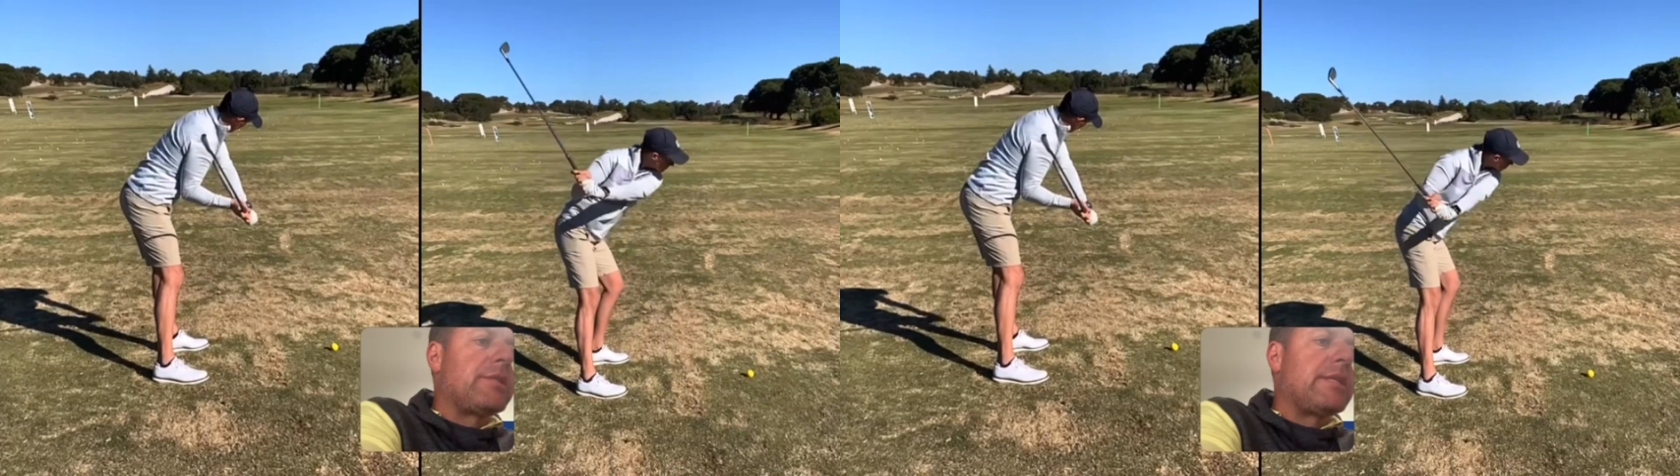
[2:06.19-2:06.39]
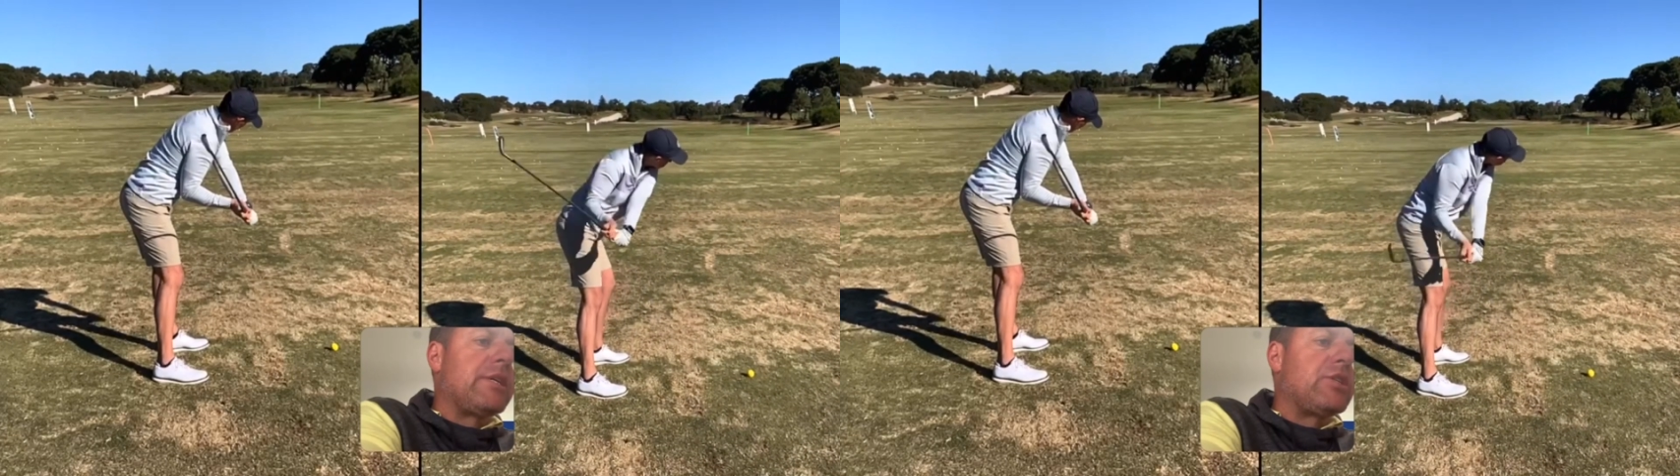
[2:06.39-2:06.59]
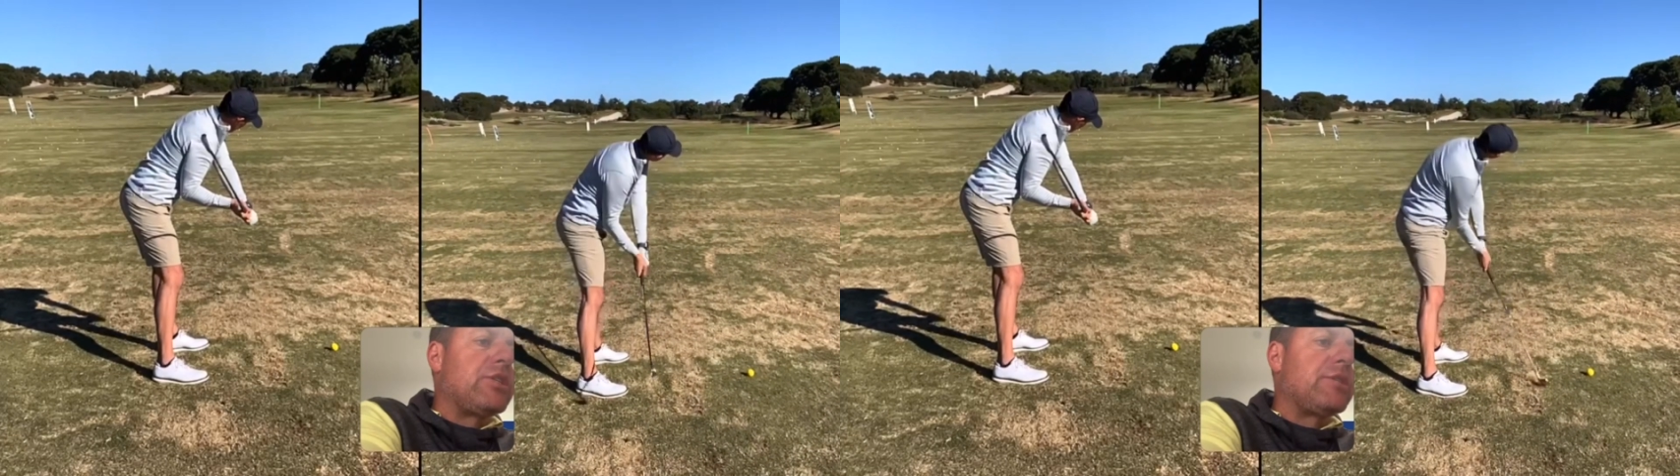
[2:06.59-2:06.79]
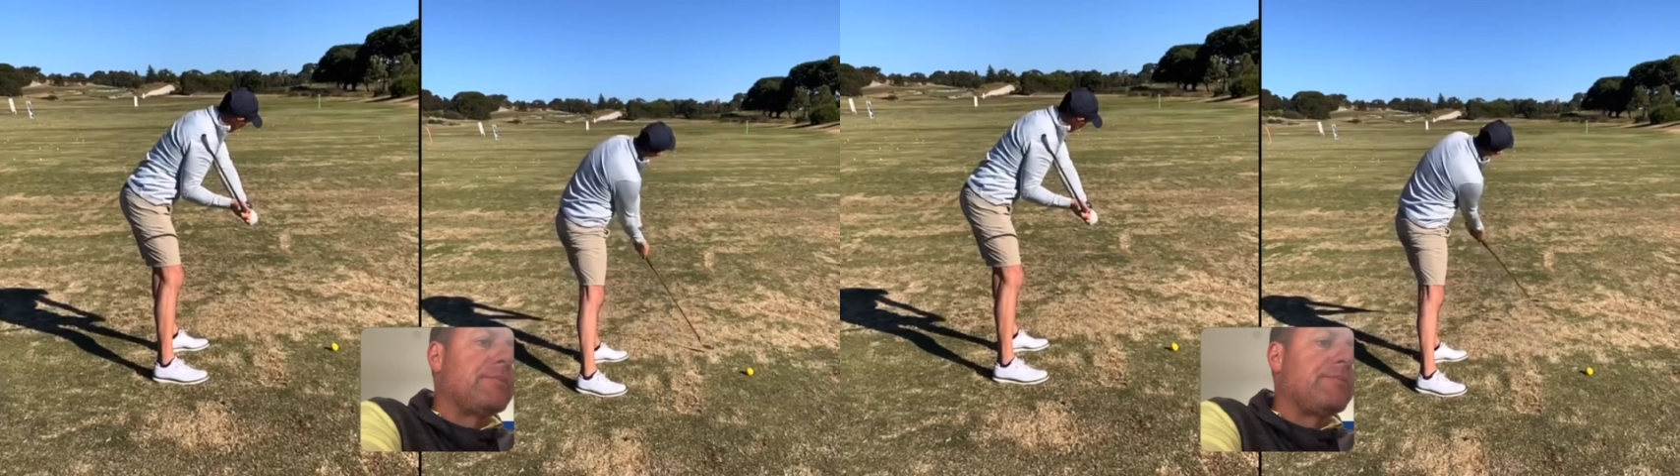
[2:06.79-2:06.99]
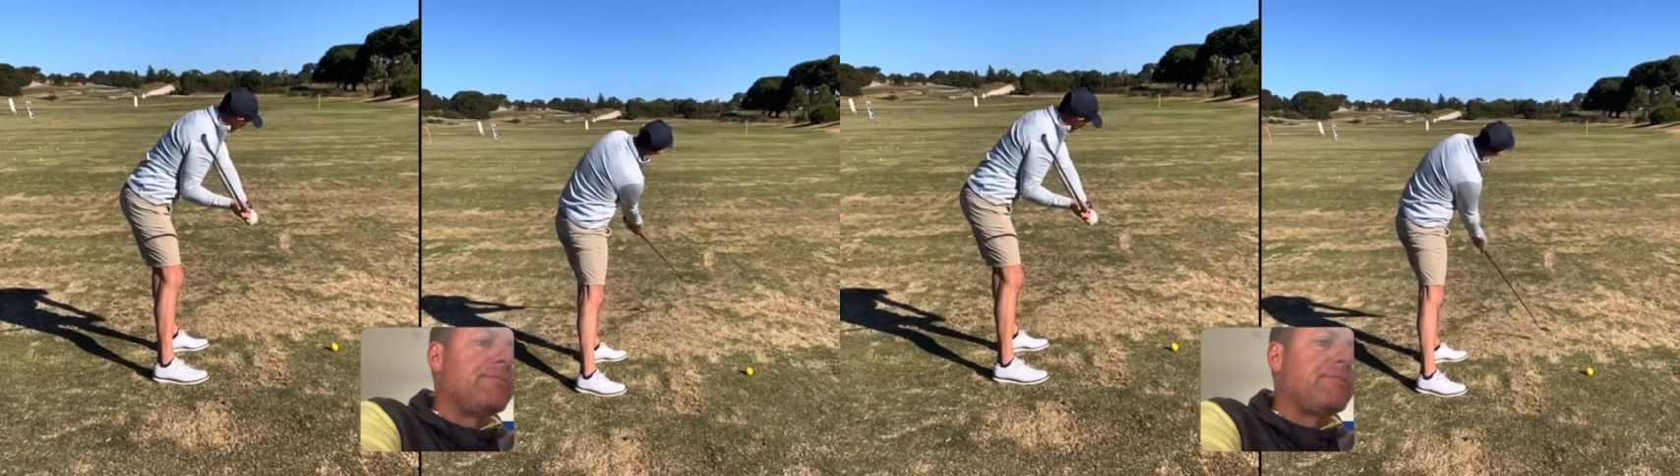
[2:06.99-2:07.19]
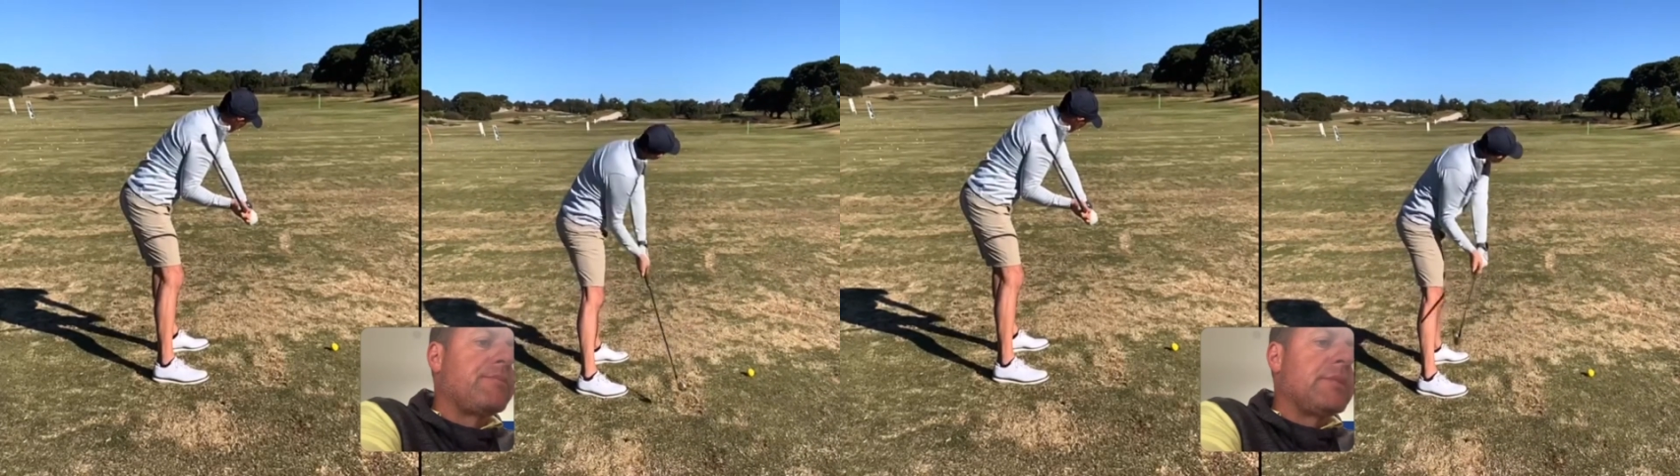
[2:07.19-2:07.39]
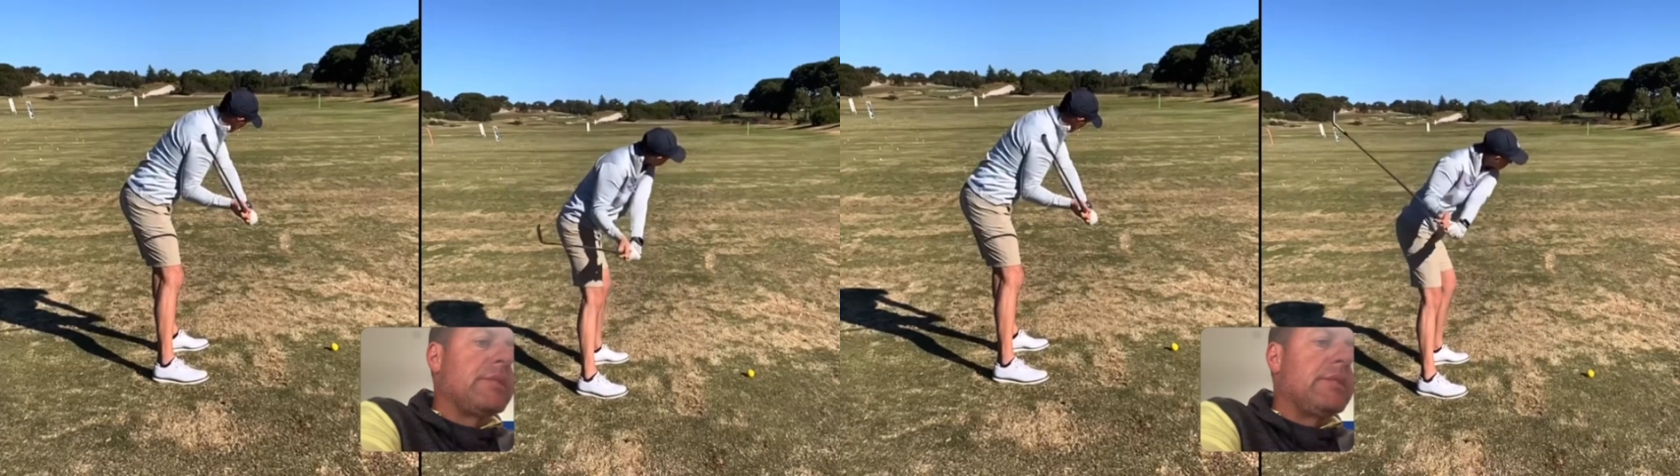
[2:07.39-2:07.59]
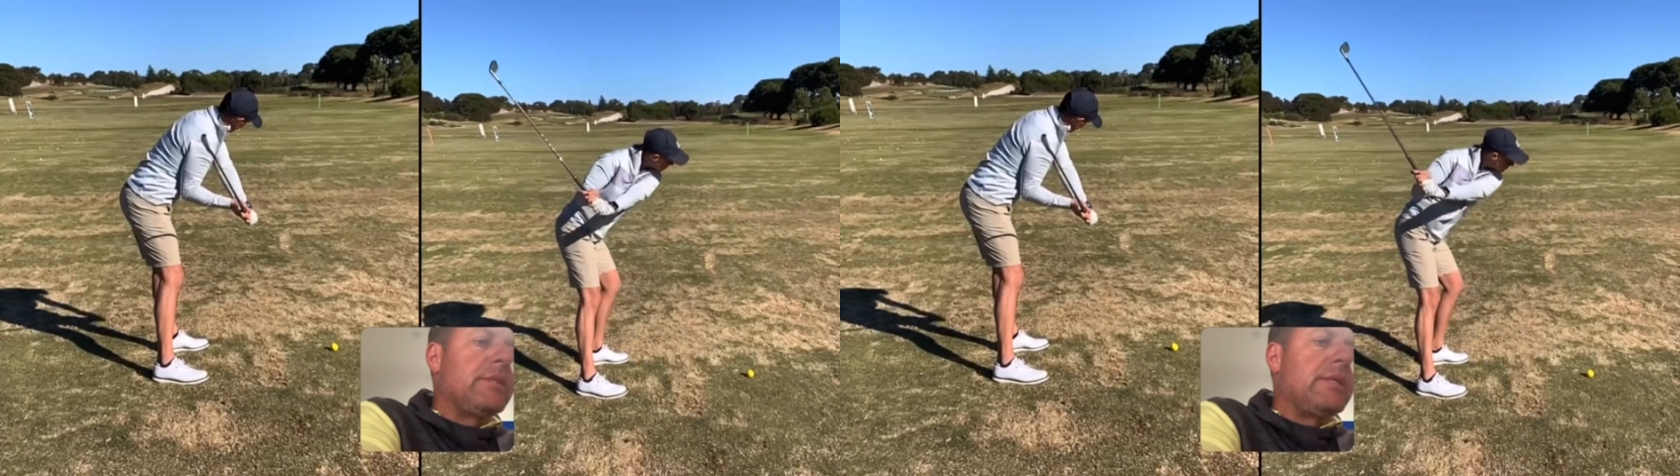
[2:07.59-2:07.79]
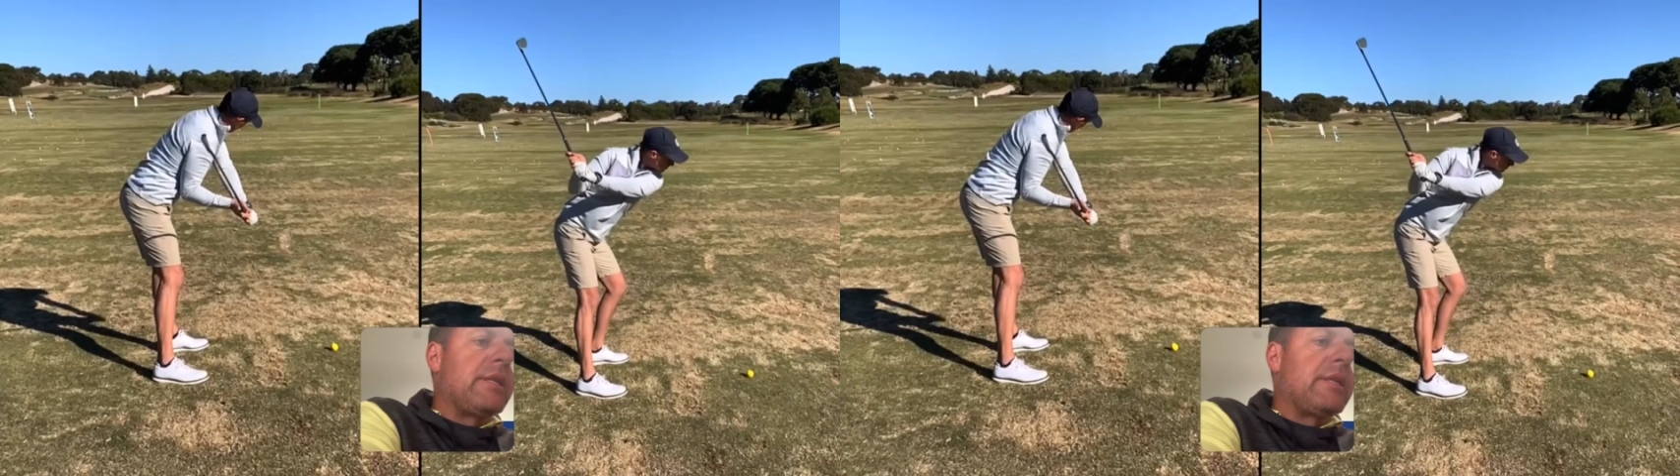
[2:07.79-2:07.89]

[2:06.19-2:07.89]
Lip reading: teach. Now the